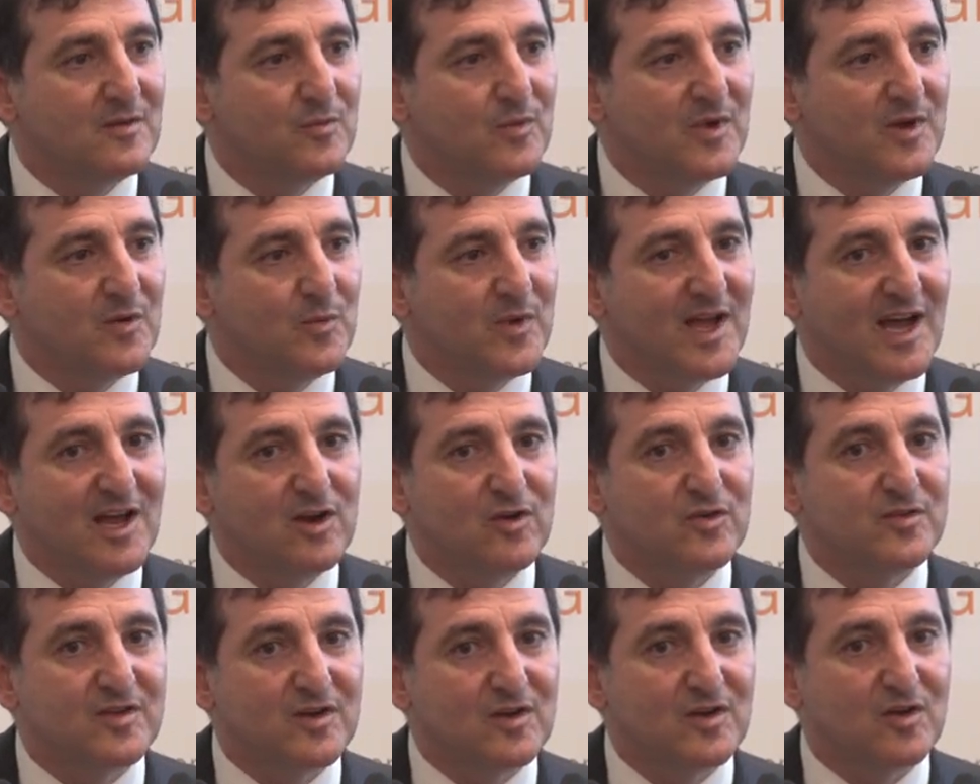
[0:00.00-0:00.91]
we are
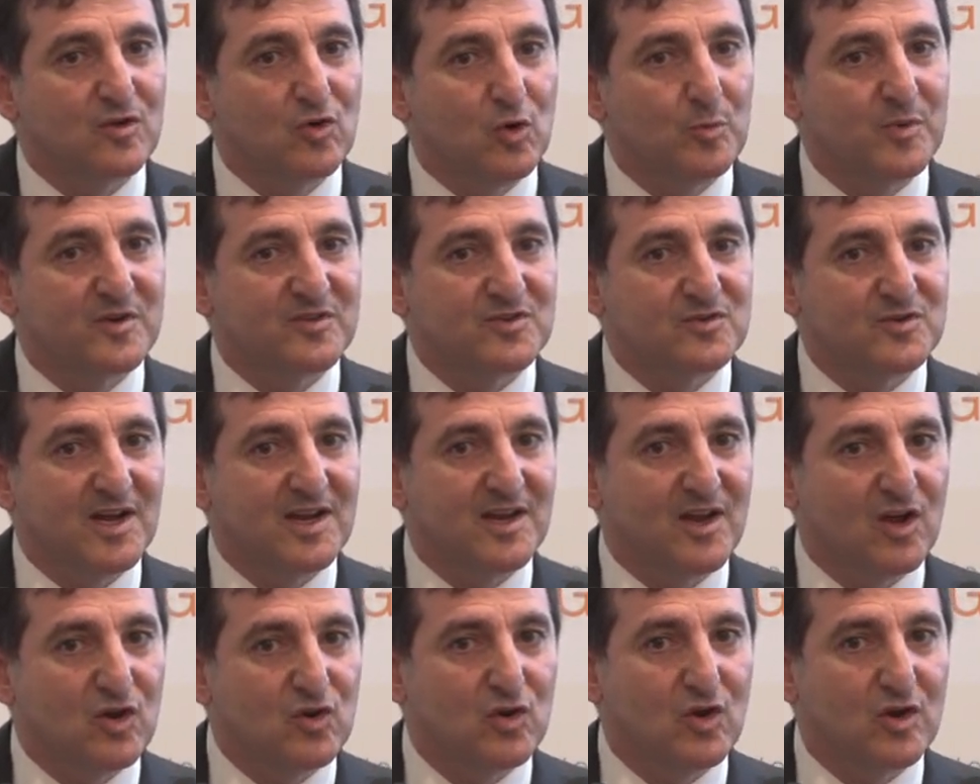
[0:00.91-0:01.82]
losing corporate
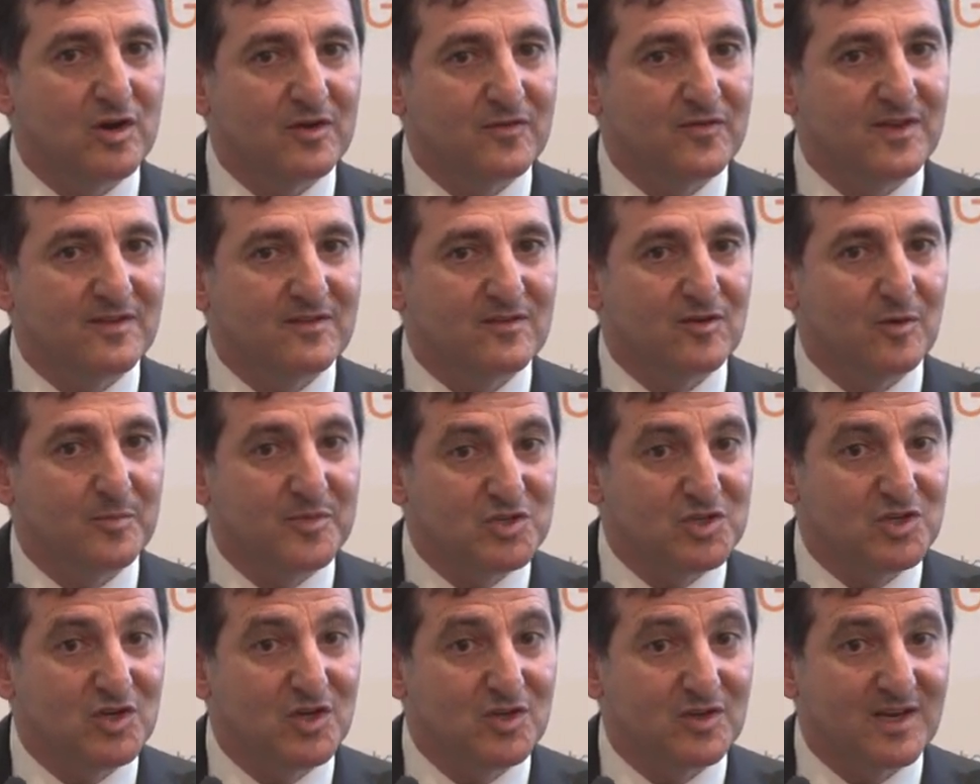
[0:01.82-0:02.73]
Australia a lot of its
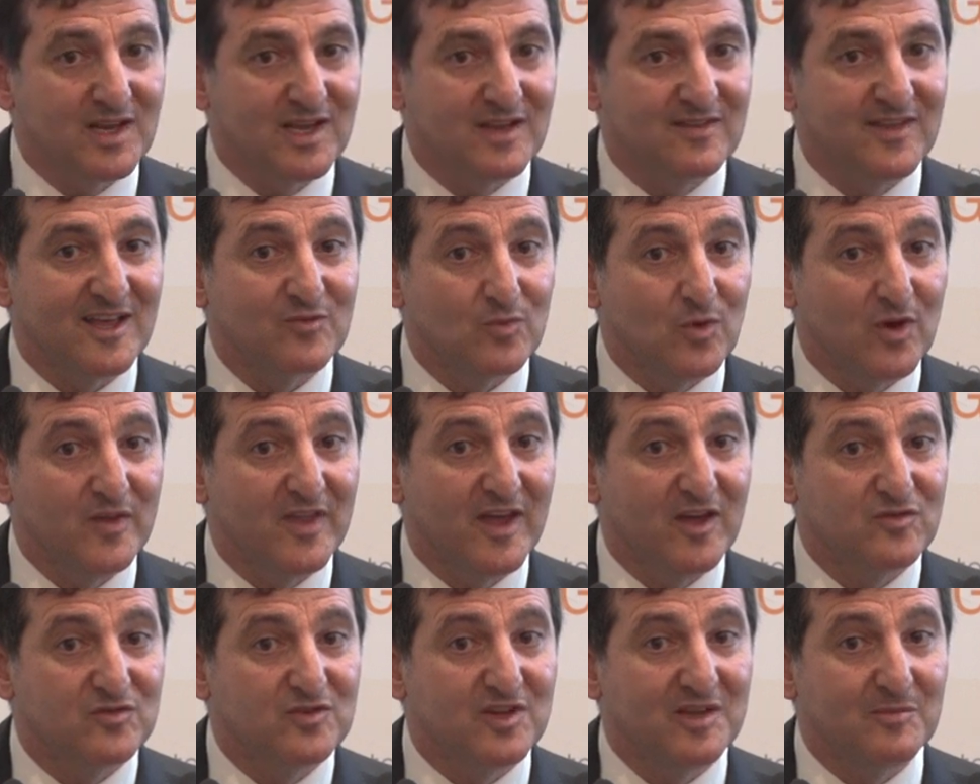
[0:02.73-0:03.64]
opportunity. That's why
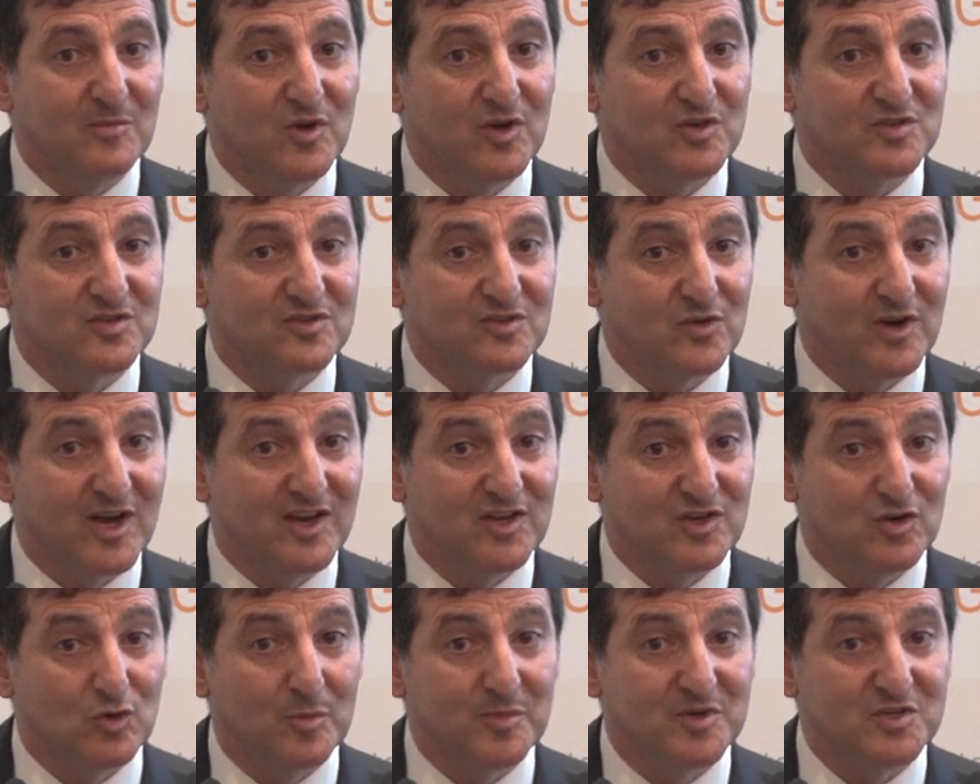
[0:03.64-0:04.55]
those demergers
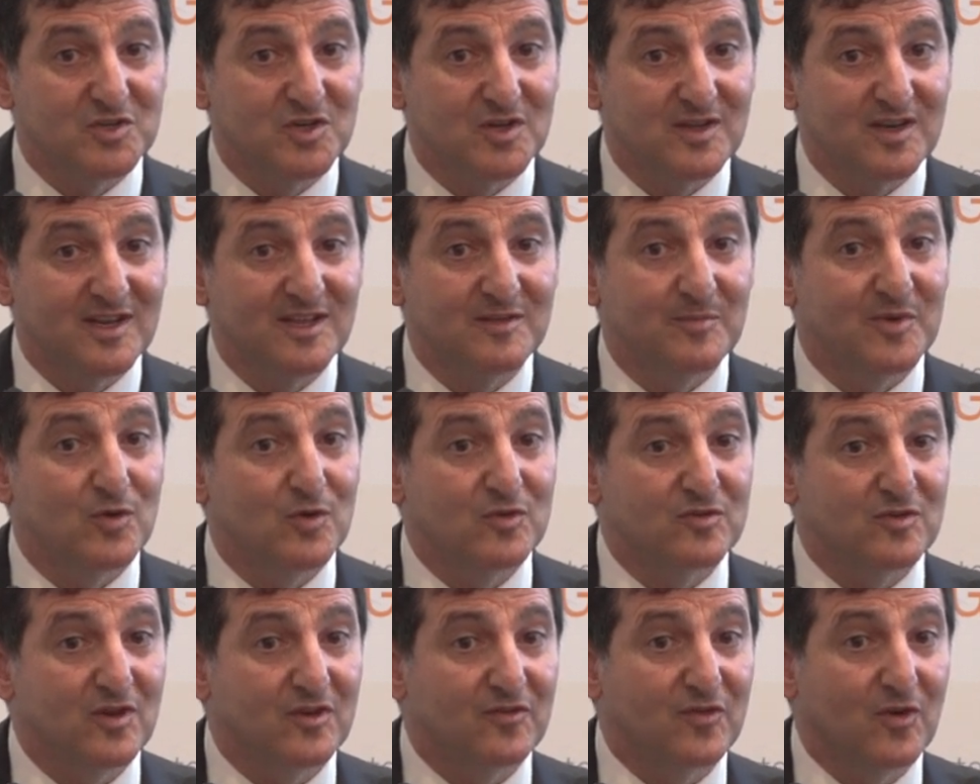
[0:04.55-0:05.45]
create new opportunities. But
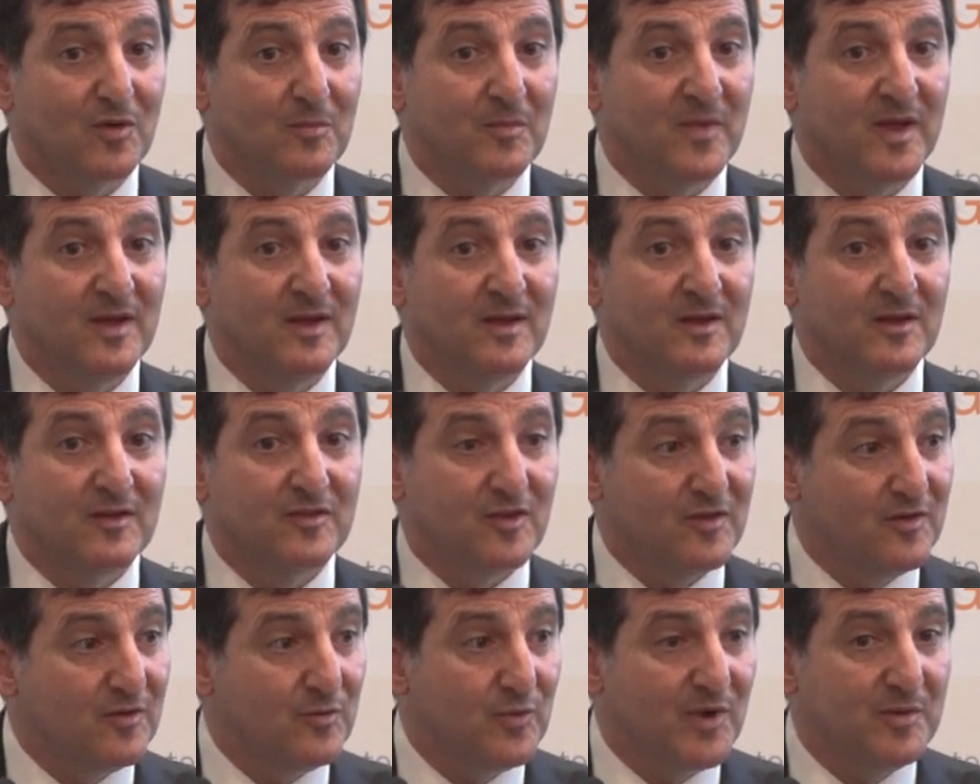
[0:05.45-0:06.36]
also from
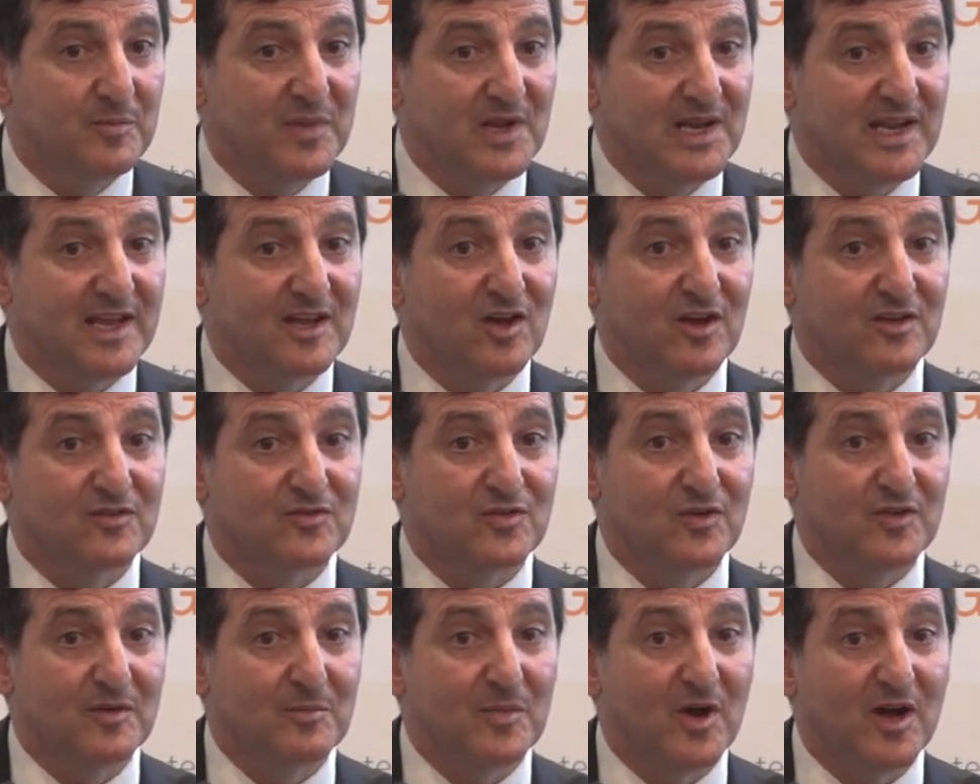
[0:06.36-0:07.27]
the, when Billy goes
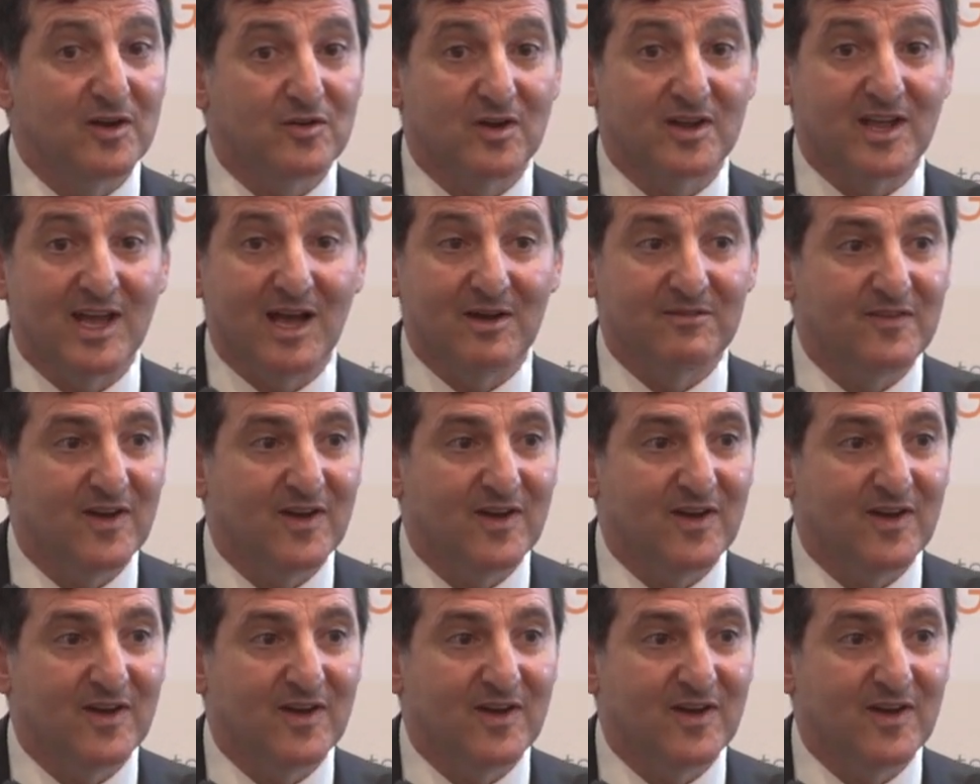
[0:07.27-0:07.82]
through the microcap